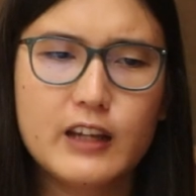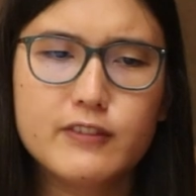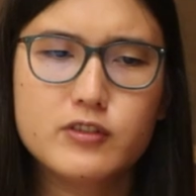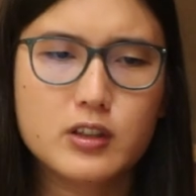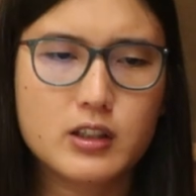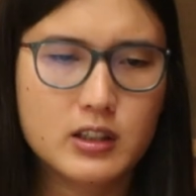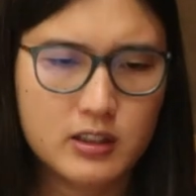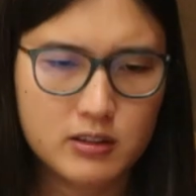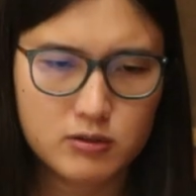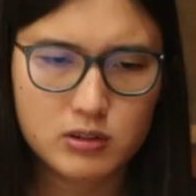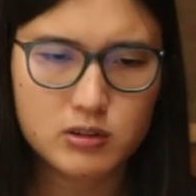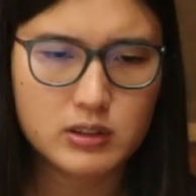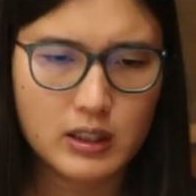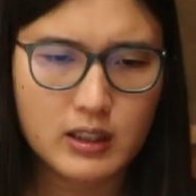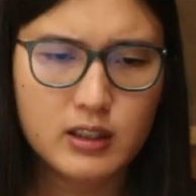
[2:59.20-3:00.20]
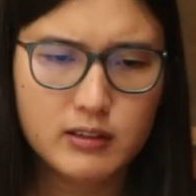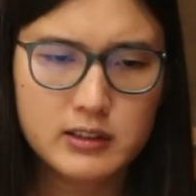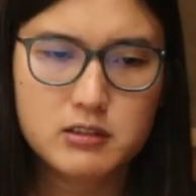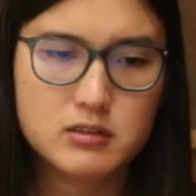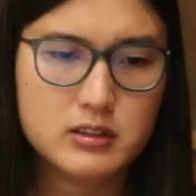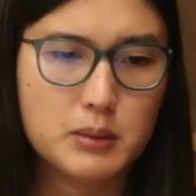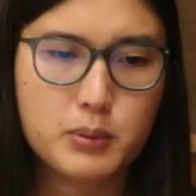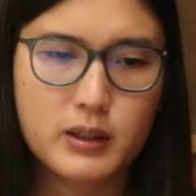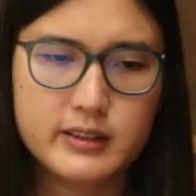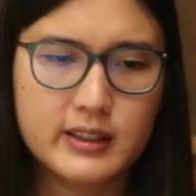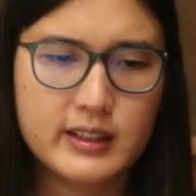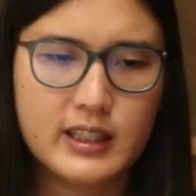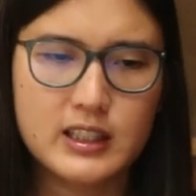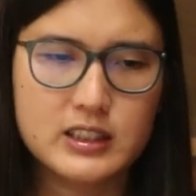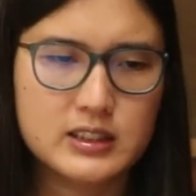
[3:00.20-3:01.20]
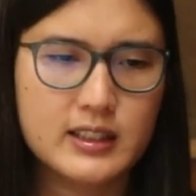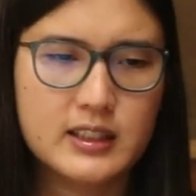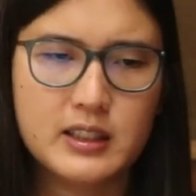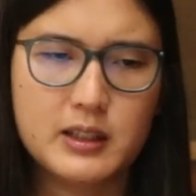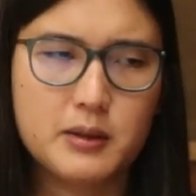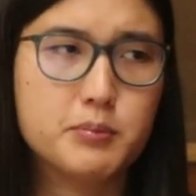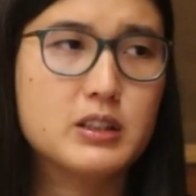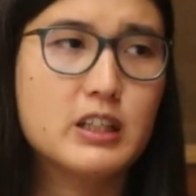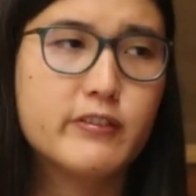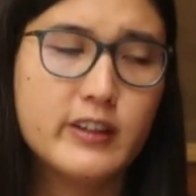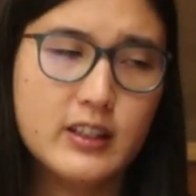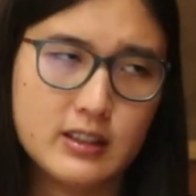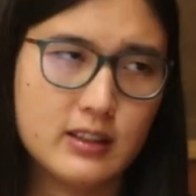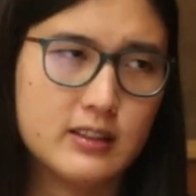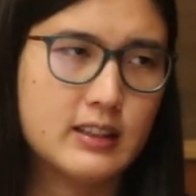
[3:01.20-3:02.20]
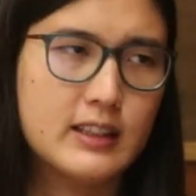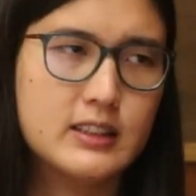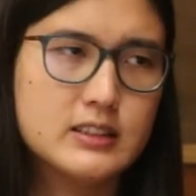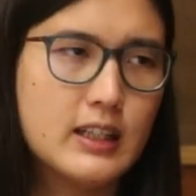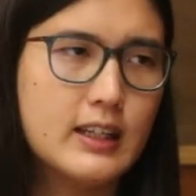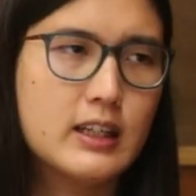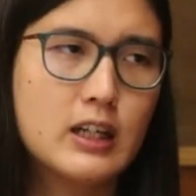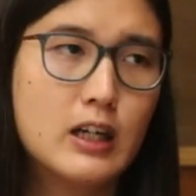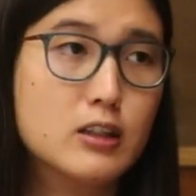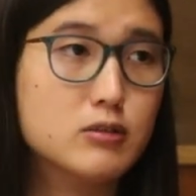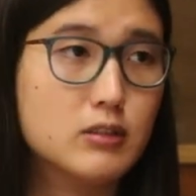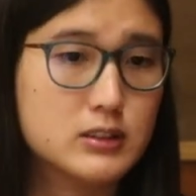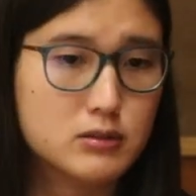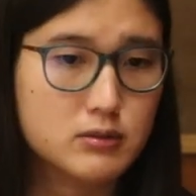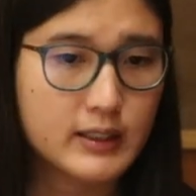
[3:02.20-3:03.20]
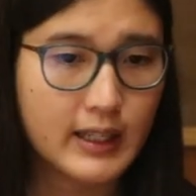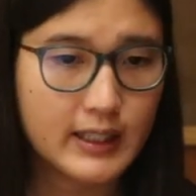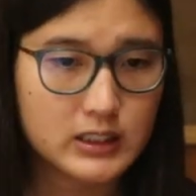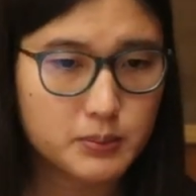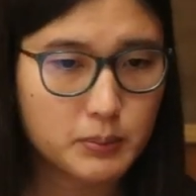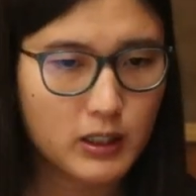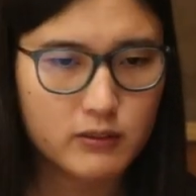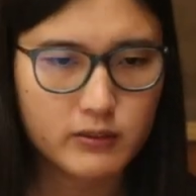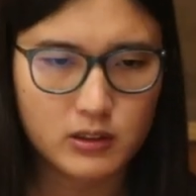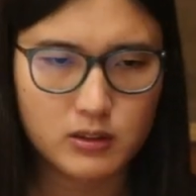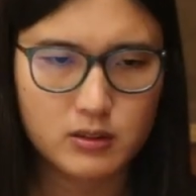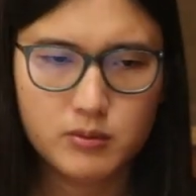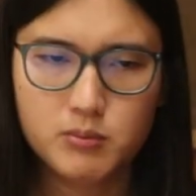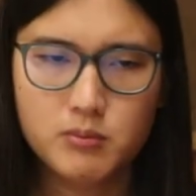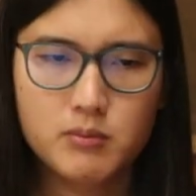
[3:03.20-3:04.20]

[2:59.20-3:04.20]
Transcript: if the current ruling party is defeated and say Congress regains power,